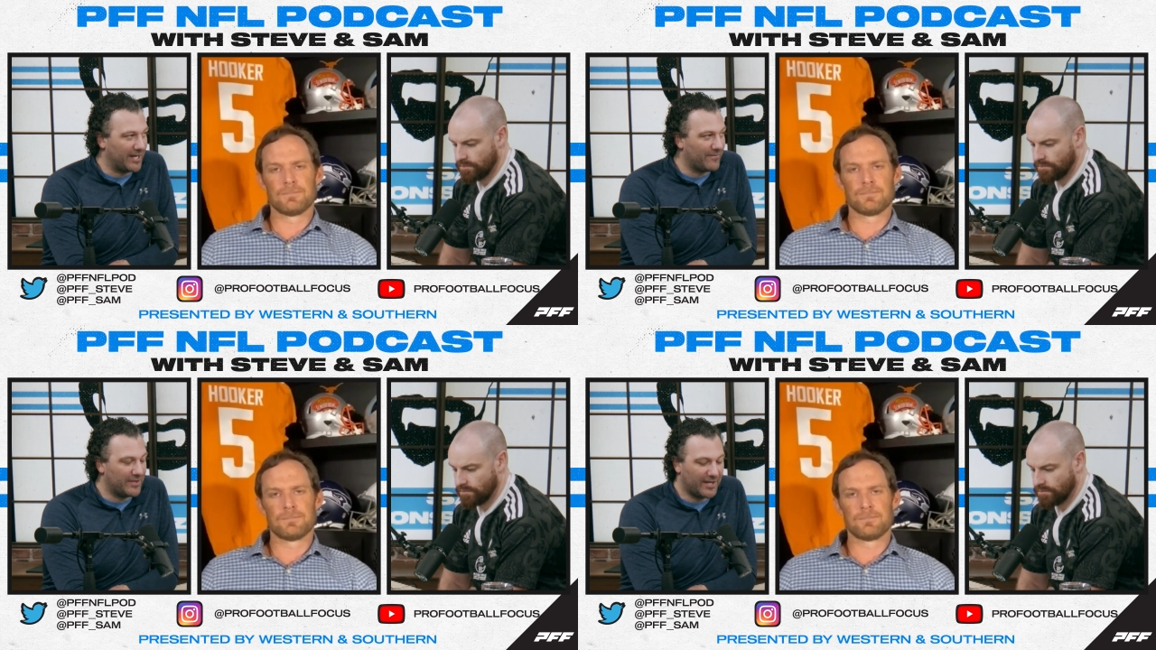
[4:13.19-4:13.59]

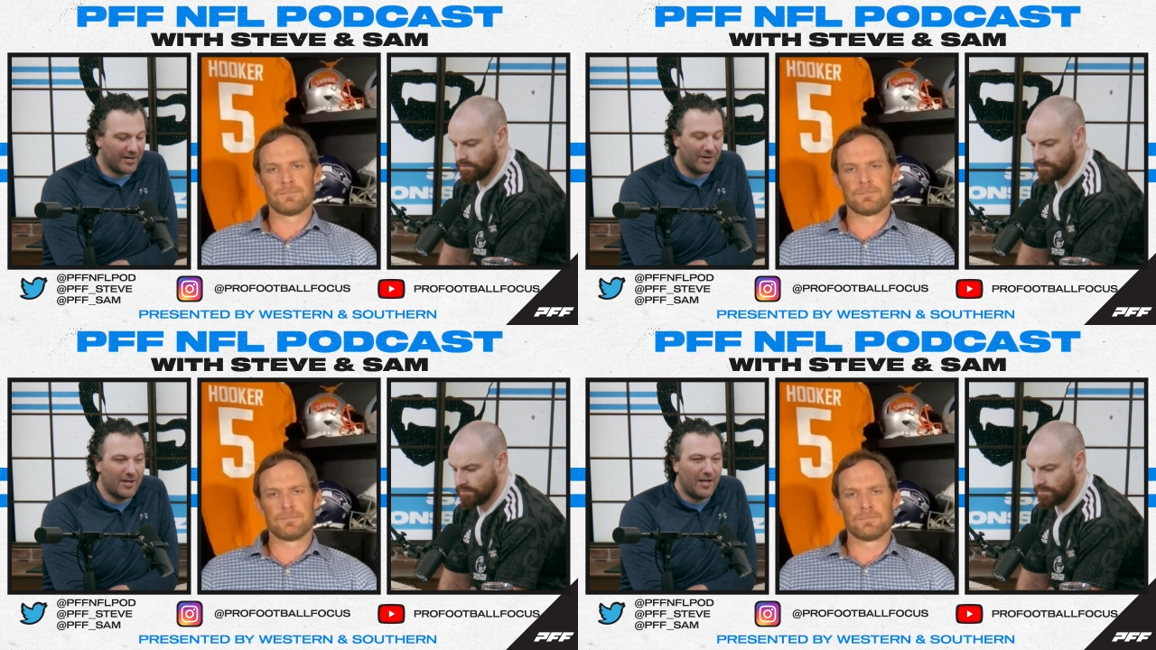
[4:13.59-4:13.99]
Speaker 1: everything
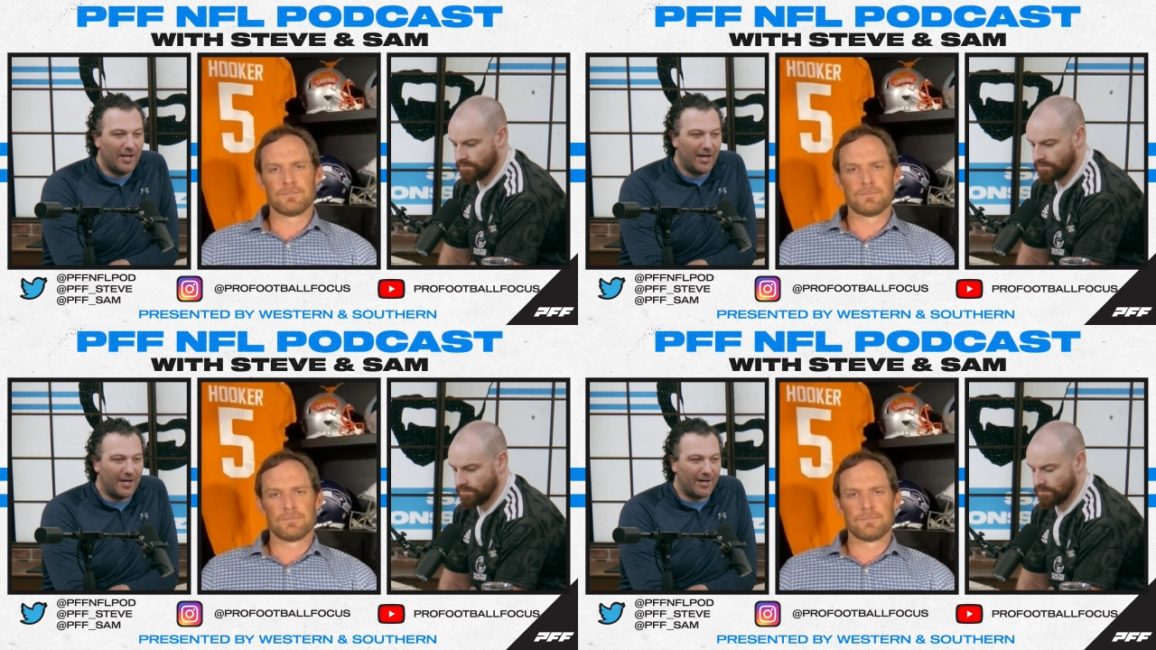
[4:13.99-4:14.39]
here,
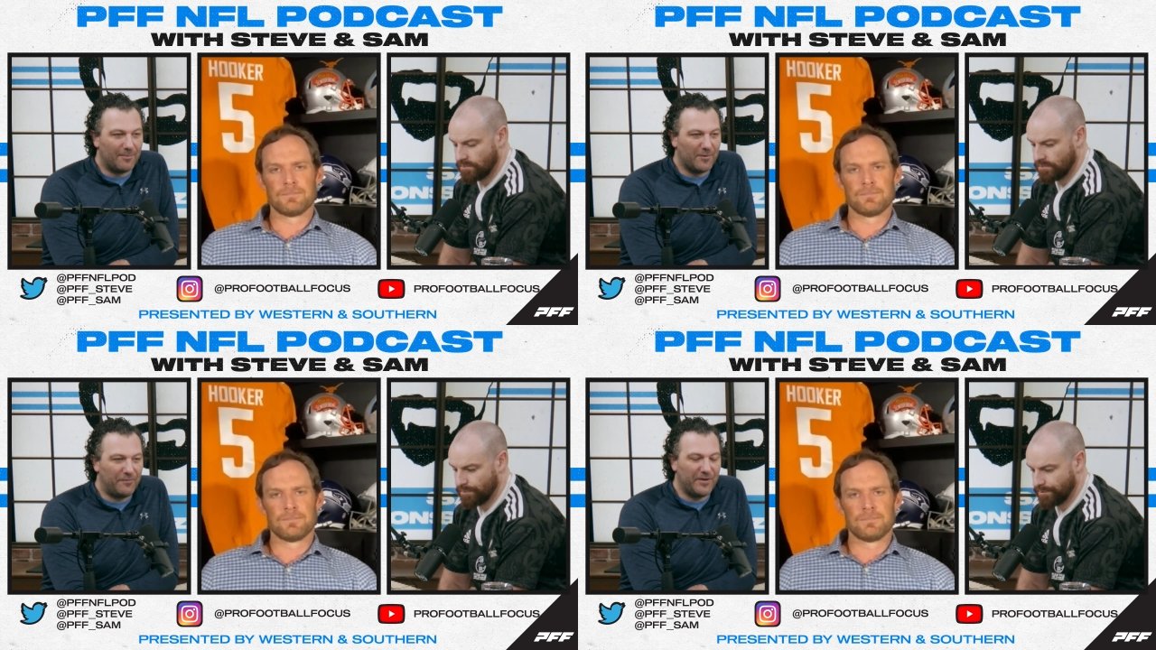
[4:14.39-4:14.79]

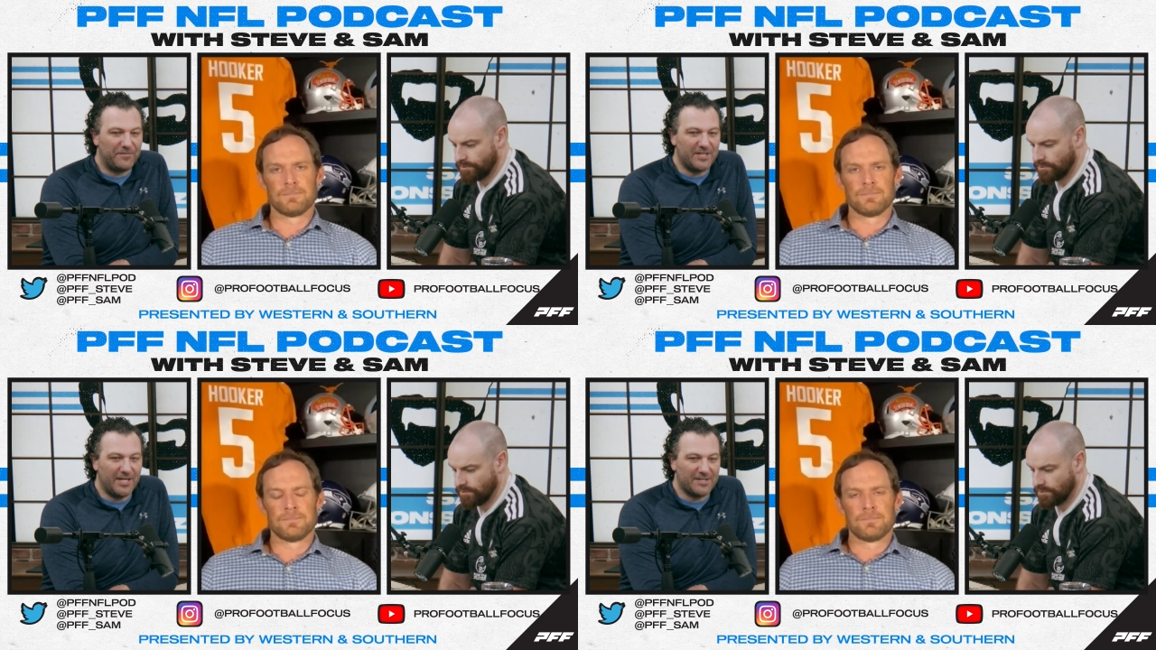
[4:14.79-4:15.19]
um,
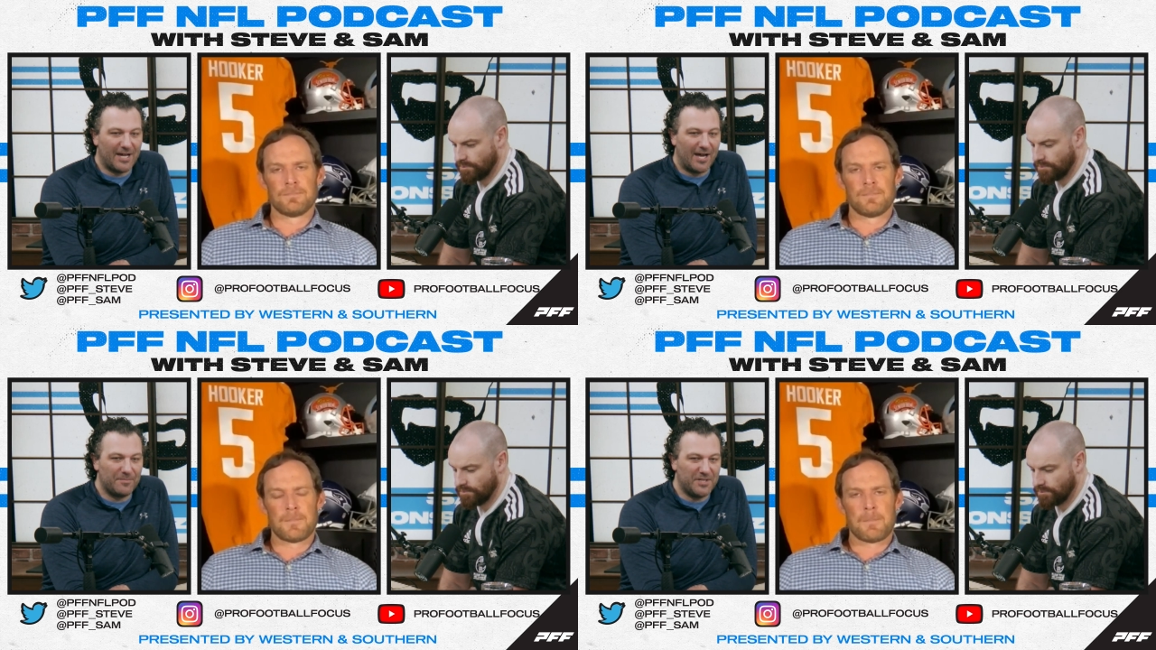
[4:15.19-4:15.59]
15
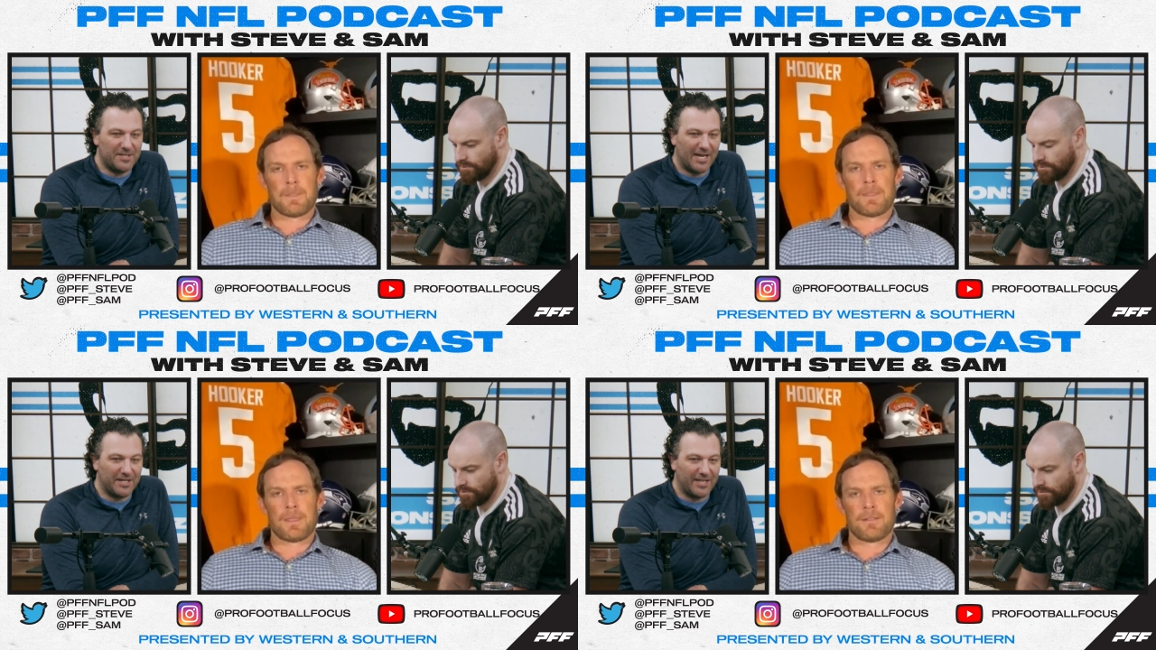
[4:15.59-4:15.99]
times
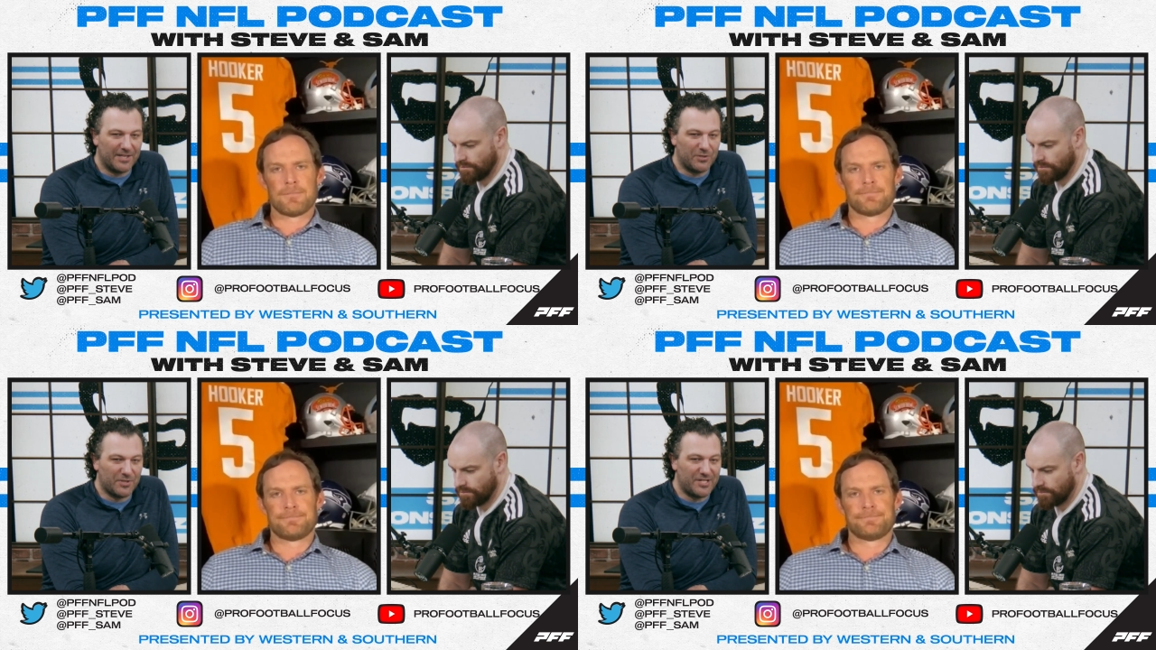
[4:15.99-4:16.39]
he's had to
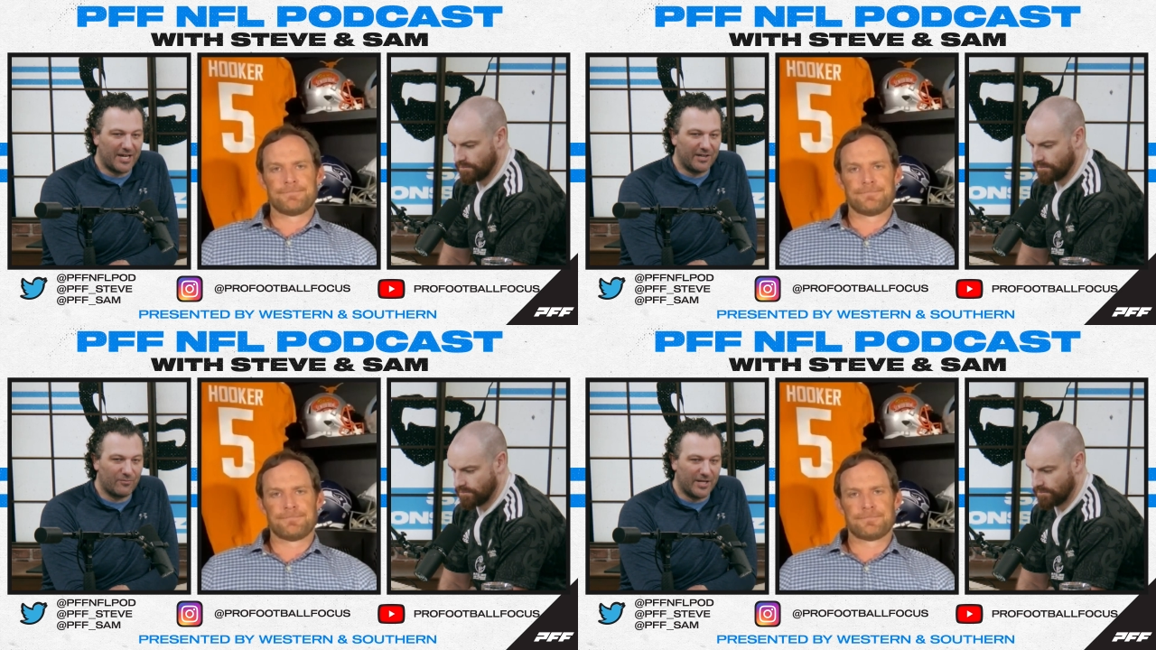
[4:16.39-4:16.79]
get to his
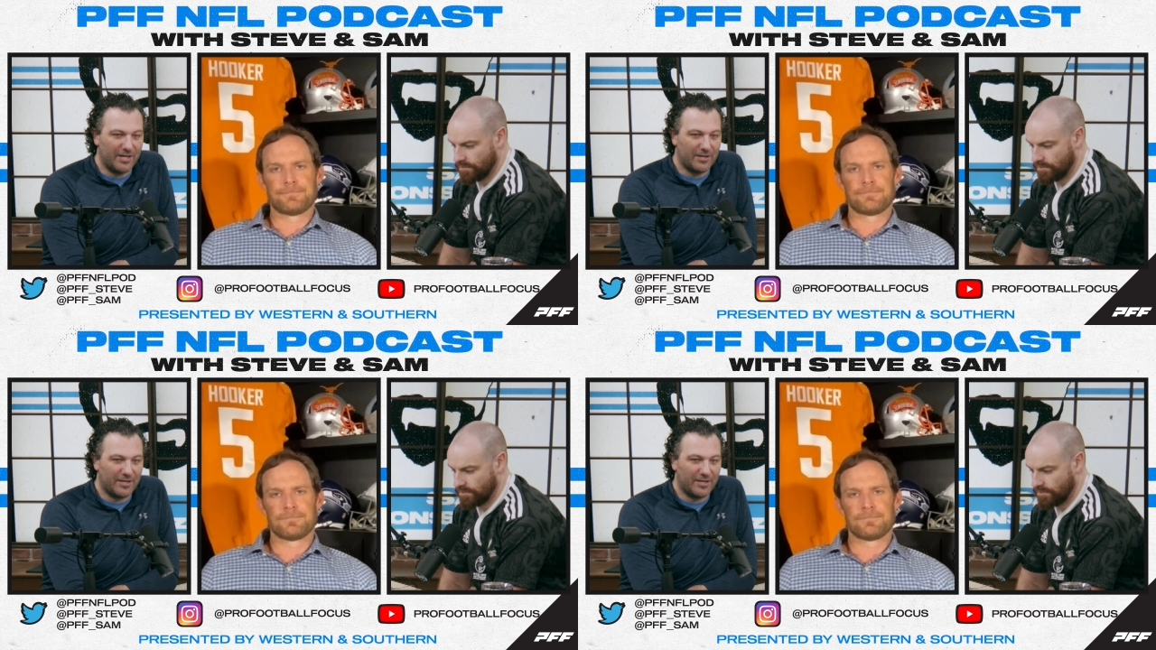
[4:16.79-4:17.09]
second read.